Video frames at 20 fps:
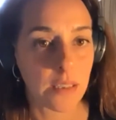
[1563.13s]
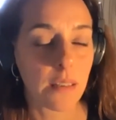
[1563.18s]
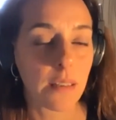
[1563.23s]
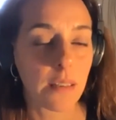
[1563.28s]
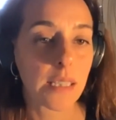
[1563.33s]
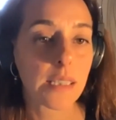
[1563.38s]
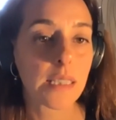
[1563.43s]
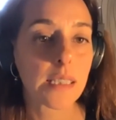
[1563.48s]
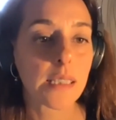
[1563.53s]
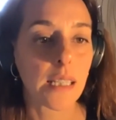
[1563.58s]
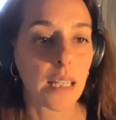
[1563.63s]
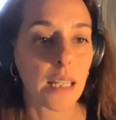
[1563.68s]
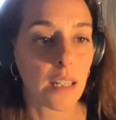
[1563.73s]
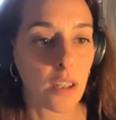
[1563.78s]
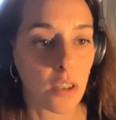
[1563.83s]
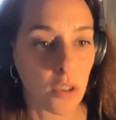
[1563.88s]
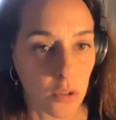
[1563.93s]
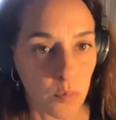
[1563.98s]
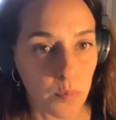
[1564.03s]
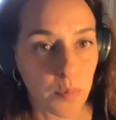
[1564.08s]
This is a
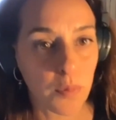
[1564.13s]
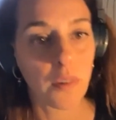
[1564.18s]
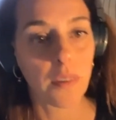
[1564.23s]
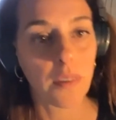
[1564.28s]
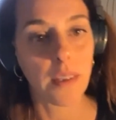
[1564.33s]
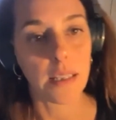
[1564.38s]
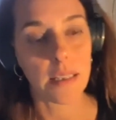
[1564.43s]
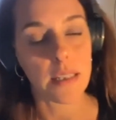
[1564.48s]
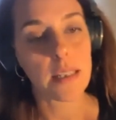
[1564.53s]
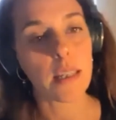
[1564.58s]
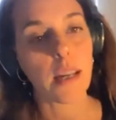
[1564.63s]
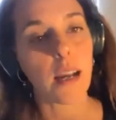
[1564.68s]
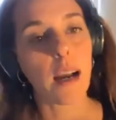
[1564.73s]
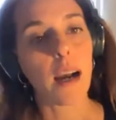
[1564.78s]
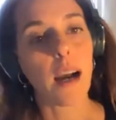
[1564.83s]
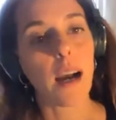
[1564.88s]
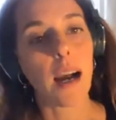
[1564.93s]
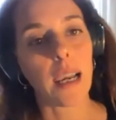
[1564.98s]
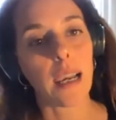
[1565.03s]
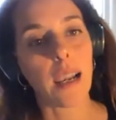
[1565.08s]
loop that's
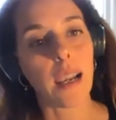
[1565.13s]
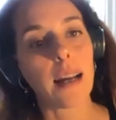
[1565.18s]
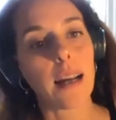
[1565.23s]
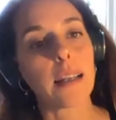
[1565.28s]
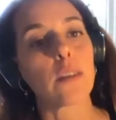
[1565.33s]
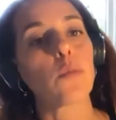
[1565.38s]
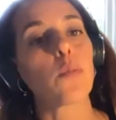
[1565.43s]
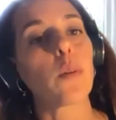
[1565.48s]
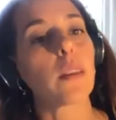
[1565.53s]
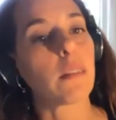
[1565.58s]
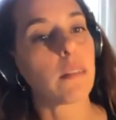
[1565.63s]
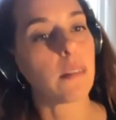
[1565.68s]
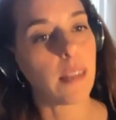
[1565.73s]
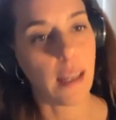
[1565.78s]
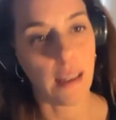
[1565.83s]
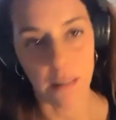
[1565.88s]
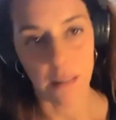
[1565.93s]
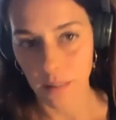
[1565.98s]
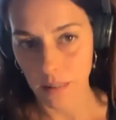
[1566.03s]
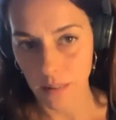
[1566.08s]
aligned with
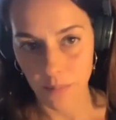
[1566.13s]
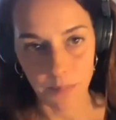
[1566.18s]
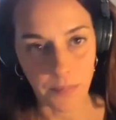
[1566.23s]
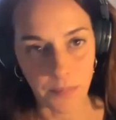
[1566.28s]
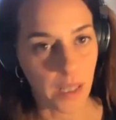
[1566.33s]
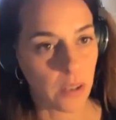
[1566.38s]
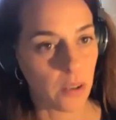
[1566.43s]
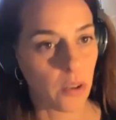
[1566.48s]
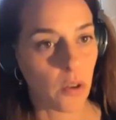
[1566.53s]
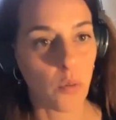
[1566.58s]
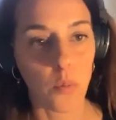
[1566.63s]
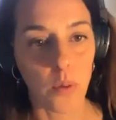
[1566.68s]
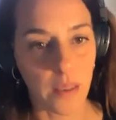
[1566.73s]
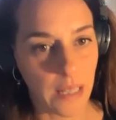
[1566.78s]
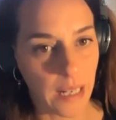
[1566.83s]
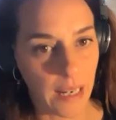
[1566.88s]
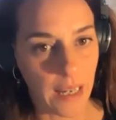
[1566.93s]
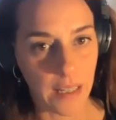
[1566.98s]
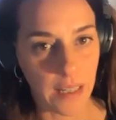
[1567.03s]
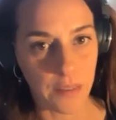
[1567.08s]
death and not with
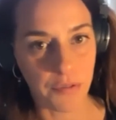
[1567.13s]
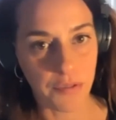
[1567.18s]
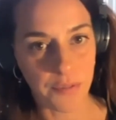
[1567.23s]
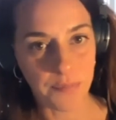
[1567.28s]
life.